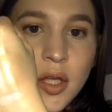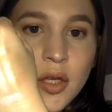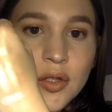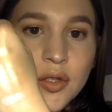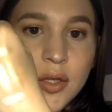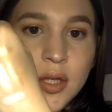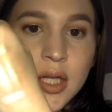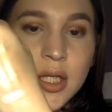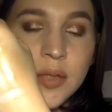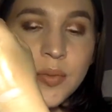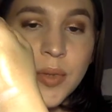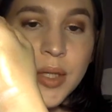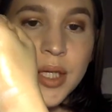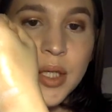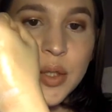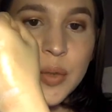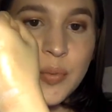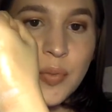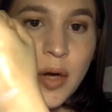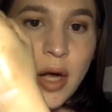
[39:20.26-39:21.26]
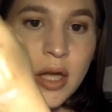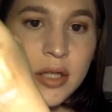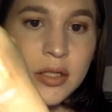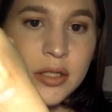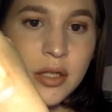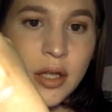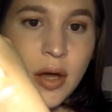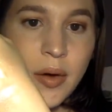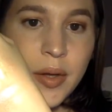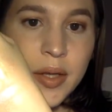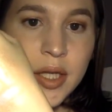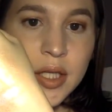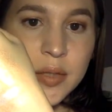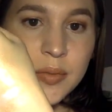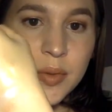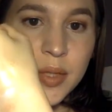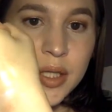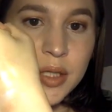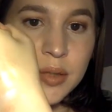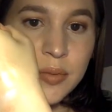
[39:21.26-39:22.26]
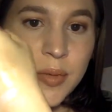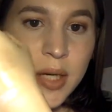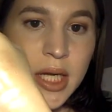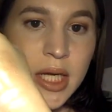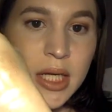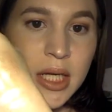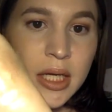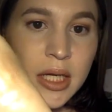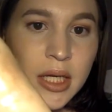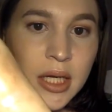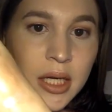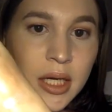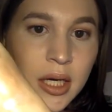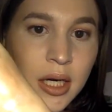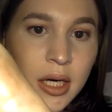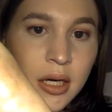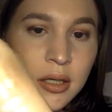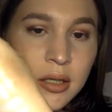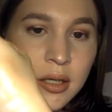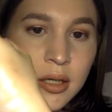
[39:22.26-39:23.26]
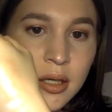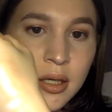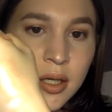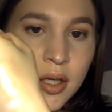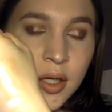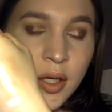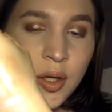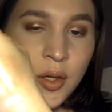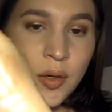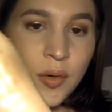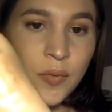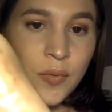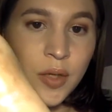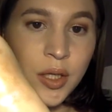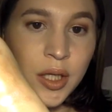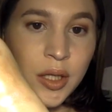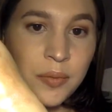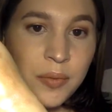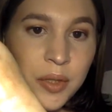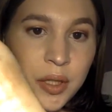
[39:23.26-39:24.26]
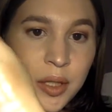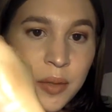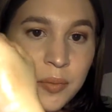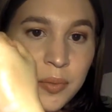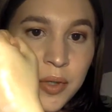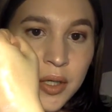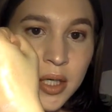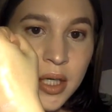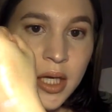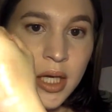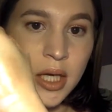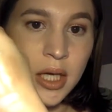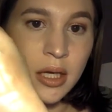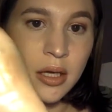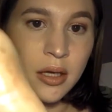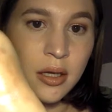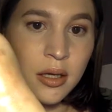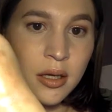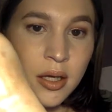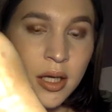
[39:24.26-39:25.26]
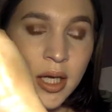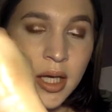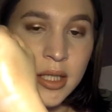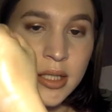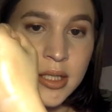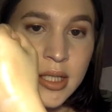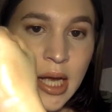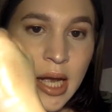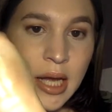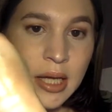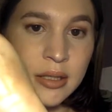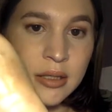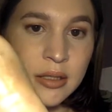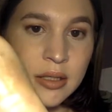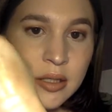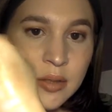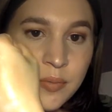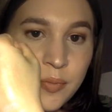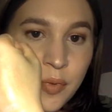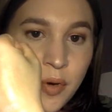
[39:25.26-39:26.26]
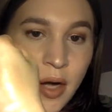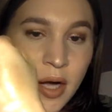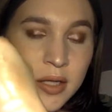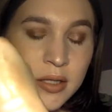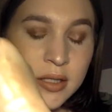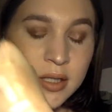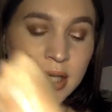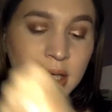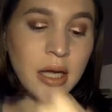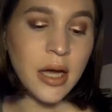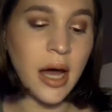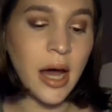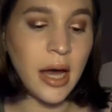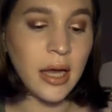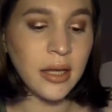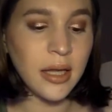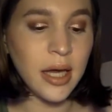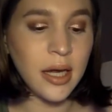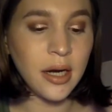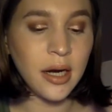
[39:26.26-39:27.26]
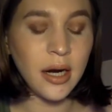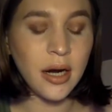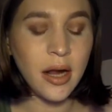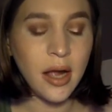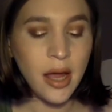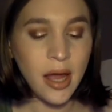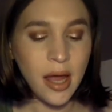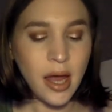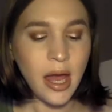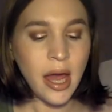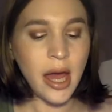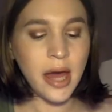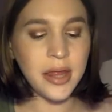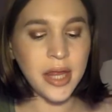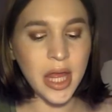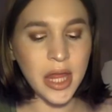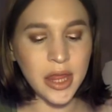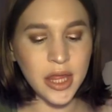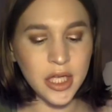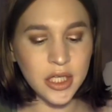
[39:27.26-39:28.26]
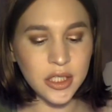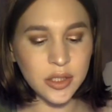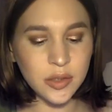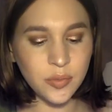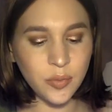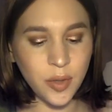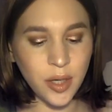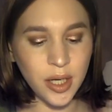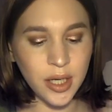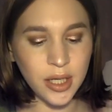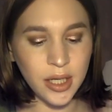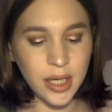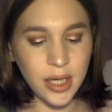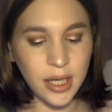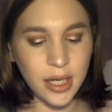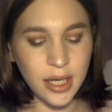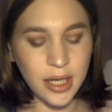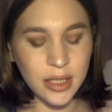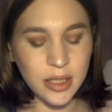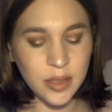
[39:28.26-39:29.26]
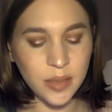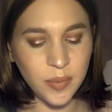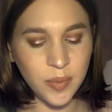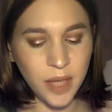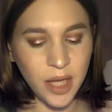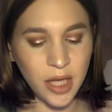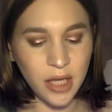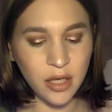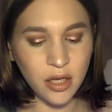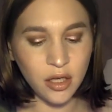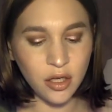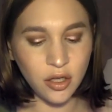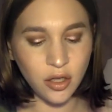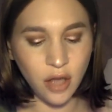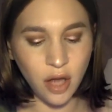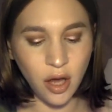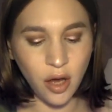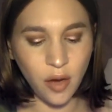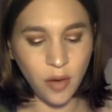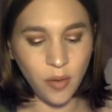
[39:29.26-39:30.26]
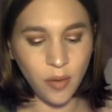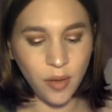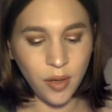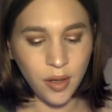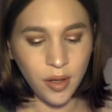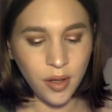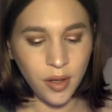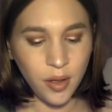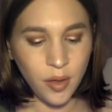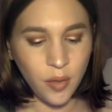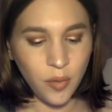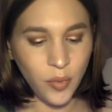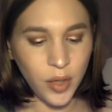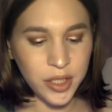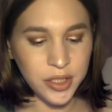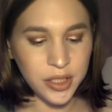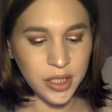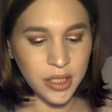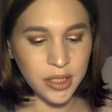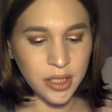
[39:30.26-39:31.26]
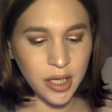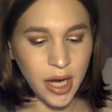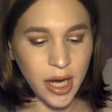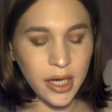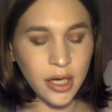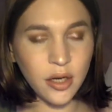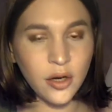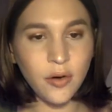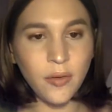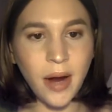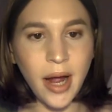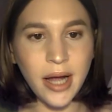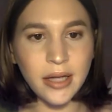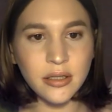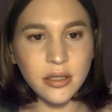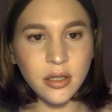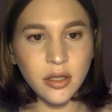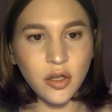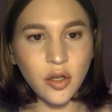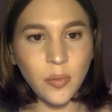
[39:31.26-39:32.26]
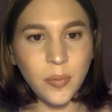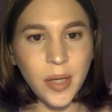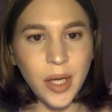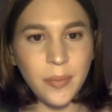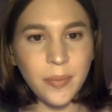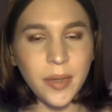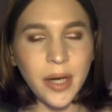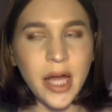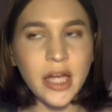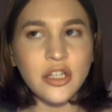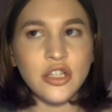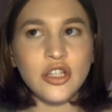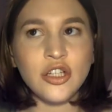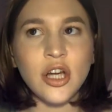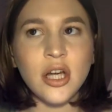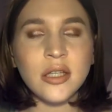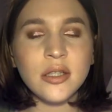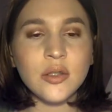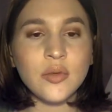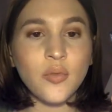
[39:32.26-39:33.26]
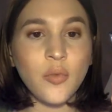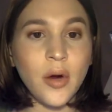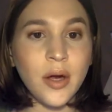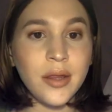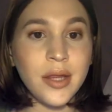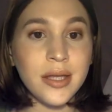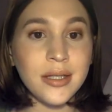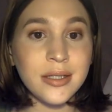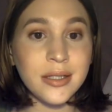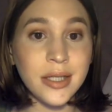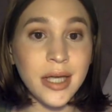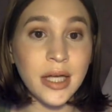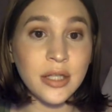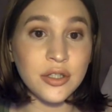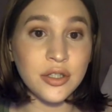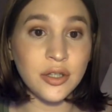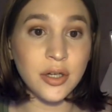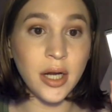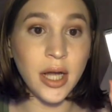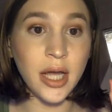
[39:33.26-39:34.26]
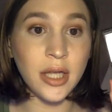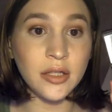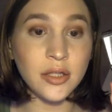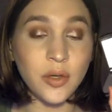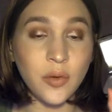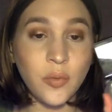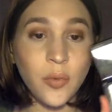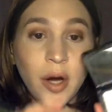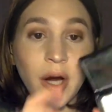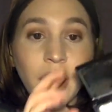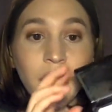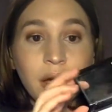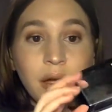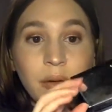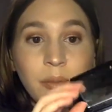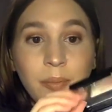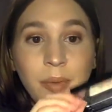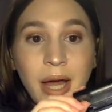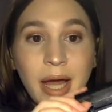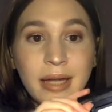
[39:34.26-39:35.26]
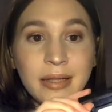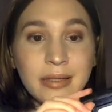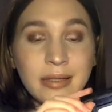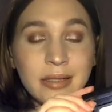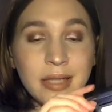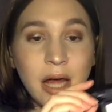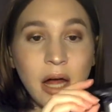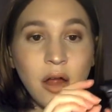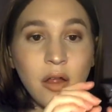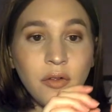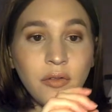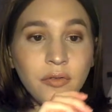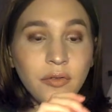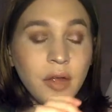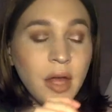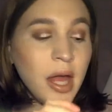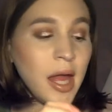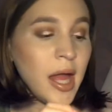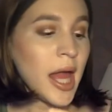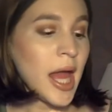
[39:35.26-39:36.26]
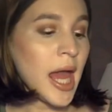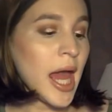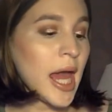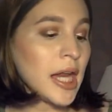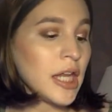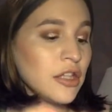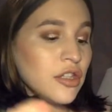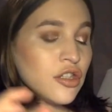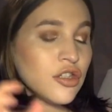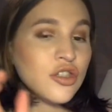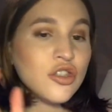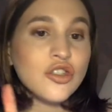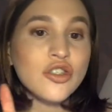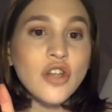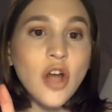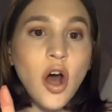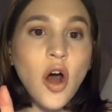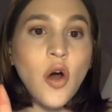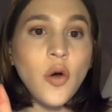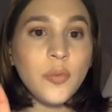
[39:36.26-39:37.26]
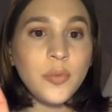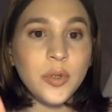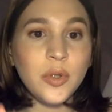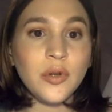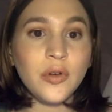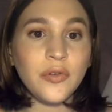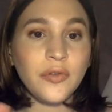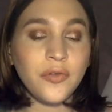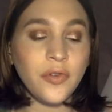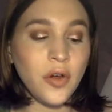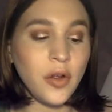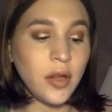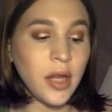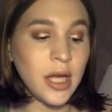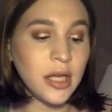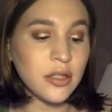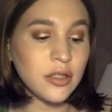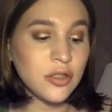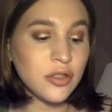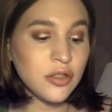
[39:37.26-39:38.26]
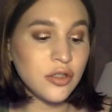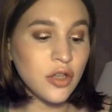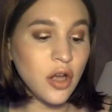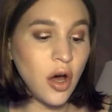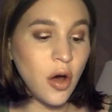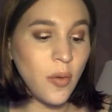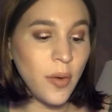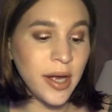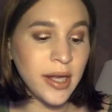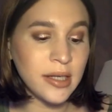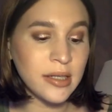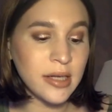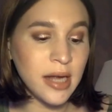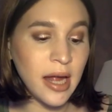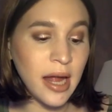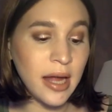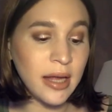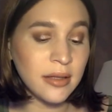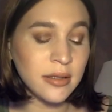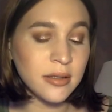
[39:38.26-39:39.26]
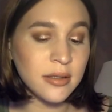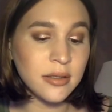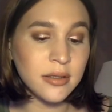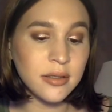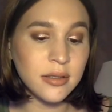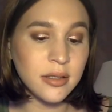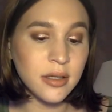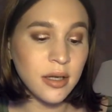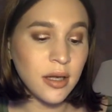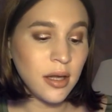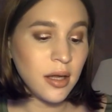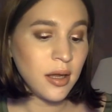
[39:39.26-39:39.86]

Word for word: So this one is Bronze Glow, and this one is right here. Really, really pretty, intense, bronzy highlighter. And then this one is Pink Glow, which is kind of cracked a little bit, but I just wore this yesterday to work by itself, and it's so beautiful, like so intense.